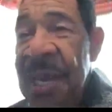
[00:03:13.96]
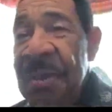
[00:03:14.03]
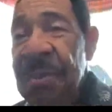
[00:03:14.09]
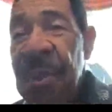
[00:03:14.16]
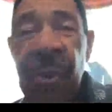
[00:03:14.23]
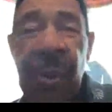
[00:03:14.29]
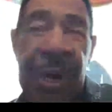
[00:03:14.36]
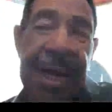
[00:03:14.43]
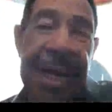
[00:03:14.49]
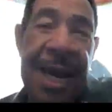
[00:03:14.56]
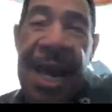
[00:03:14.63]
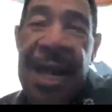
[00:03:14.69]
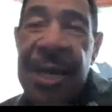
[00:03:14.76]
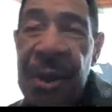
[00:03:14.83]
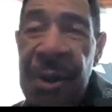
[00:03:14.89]
But what did
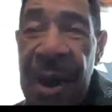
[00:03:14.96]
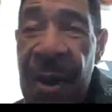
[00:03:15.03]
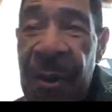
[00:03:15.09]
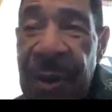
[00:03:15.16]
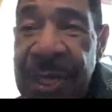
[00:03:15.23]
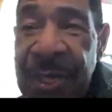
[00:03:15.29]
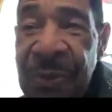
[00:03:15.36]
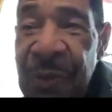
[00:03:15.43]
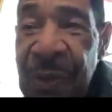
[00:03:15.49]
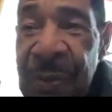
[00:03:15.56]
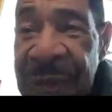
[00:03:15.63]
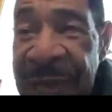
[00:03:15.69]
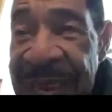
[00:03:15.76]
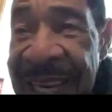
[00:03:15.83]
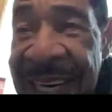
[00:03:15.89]
I know? I wasn't
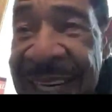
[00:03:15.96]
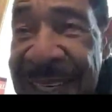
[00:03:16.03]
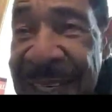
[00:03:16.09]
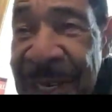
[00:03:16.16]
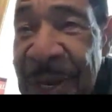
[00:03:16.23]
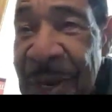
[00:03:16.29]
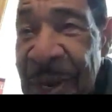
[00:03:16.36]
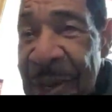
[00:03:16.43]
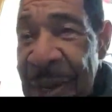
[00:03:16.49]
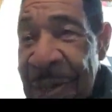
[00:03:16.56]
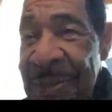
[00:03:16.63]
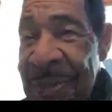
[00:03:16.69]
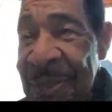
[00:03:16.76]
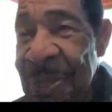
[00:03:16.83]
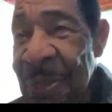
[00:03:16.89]
from England, you know,
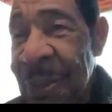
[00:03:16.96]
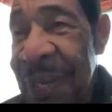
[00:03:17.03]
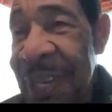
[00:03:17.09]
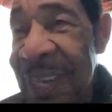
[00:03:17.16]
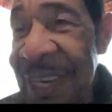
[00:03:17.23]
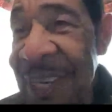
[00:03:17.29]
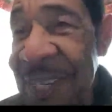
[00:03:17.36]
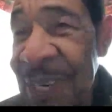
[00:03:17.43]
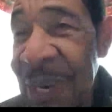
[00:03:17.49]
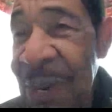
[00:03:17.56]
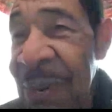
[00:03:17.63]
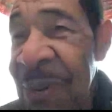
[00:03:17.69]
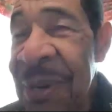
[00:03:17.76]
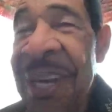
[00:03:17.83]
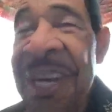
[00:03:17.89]
I'm 20 years
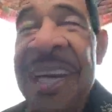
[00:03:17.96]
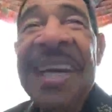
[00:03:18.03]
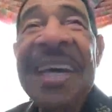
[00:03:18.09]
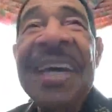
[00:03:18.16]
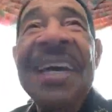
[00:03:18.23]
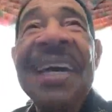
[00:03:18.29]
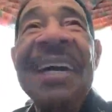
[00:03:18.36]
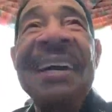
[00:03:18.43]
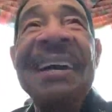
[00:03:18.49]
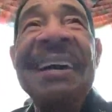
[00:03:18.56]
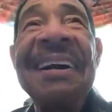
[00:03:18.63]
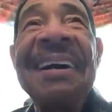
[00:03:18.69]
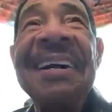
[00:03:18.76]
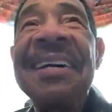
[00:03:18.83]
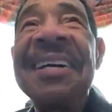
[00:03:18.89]
old,
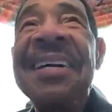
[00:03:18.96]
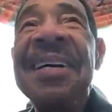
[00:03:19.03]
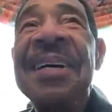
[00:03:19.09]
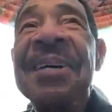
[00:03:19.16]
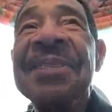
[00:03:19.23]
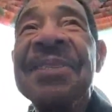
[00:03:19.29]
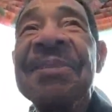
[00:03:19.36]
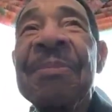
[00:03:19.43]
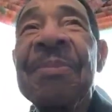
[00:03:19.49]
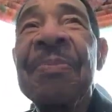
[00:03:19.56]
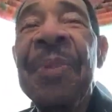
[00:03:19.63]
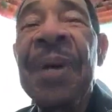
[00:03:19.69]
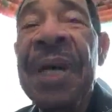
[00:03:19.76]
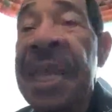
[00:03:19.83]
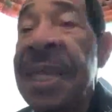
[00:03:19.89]

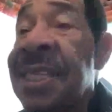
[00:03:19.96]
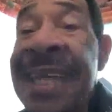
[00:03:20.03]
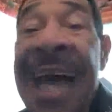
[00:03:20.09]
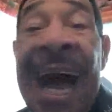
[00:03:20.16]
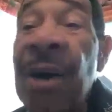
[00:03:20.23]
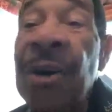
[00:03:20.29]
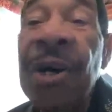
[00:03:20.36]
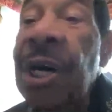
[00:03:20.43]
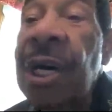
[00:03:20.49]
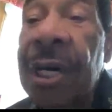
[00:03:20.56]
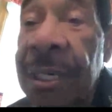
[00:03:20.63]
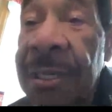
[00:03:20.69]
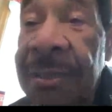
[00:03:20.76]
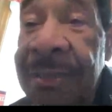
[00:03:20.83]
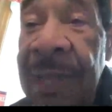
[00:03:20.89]
but it sounded
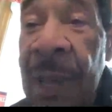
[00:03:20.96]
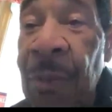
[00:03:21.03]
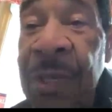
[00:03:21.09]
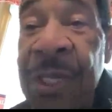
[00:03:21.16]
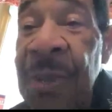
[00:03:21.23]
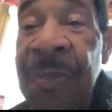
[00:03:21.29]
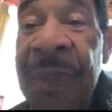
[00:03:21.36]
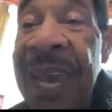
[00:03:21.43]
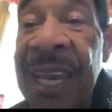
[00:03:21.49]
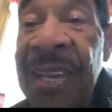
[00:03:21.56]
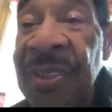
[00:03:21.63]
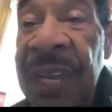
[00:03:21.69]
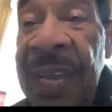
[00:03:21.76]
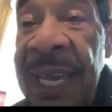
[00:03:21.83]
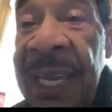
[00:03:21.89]
good. That was the main
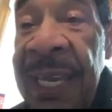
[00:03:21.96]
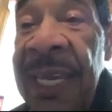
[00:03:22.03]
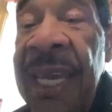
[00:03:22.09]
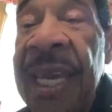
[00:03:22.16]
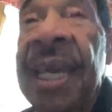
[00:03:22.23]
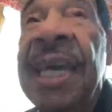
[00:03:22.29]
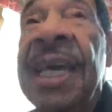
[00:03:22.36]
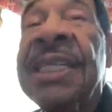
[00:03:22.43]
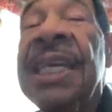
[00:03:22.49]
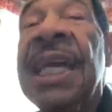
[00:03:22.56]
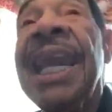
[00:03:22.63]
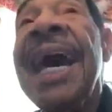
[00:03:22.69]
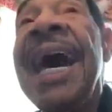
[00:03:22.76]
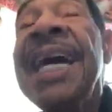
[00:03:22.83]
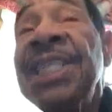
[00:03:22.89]
thing. The
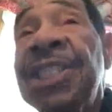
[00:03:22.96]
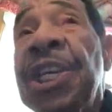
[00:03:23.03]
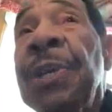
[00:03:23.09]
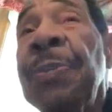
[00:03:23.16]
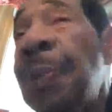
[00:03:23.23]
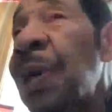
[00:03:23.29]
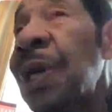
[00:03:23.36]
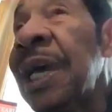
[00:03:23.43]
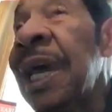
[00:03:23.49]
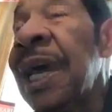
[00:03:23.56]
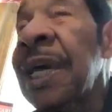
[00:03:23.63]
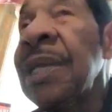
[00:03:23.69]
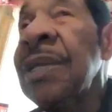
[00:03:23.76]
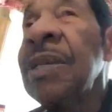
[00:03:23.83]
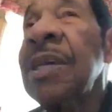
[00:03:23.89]
line she put
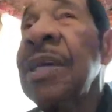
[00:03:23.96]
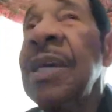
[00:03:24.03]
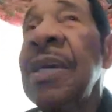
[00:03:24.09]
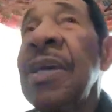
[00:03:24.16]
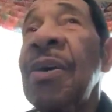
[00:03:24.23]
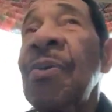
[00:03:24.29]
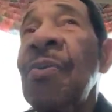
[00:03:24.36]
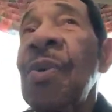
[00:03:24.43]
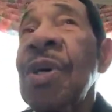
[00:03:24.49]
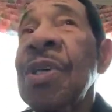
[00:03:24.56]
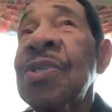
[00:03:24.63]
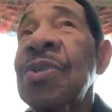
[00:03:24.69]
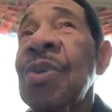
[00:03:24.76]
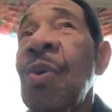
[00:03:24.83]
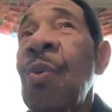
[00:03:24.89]
in
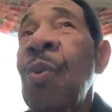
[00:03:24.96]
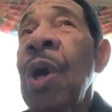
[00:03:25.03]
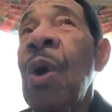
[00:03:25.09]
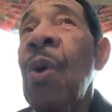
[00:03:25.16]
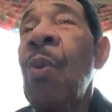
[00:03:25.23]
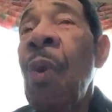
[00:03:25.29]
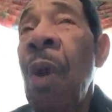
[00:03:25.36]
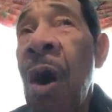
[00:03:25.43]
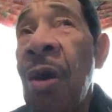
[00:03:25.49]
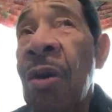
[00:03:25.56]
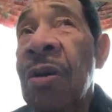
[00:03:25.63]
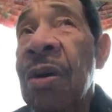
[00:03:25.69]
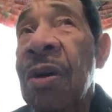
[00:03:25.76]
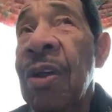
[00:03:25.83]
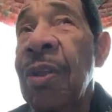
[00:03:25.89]
was, we'll walk
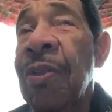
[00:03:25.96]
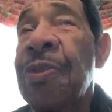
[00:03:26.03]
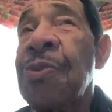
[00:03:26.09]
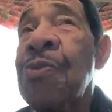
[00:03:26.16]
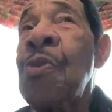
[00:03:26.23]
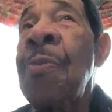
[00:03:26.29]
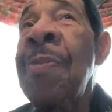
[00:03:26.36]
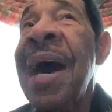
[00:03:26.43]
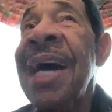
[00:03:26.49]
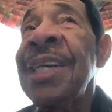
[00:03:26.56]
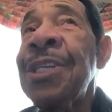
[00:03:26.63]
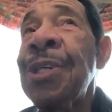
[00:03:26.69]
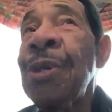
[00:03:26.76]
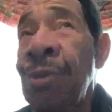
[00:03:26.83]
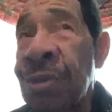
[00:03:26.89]
through my
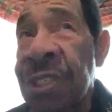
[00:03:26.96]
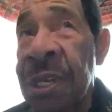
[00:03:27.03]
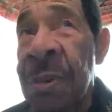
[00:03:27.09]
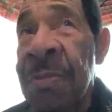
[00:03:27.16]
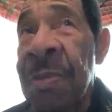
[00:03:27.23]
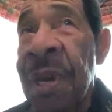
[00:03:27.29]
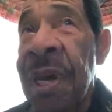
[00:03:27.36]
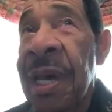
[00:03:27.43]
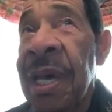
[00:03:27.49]
dukedom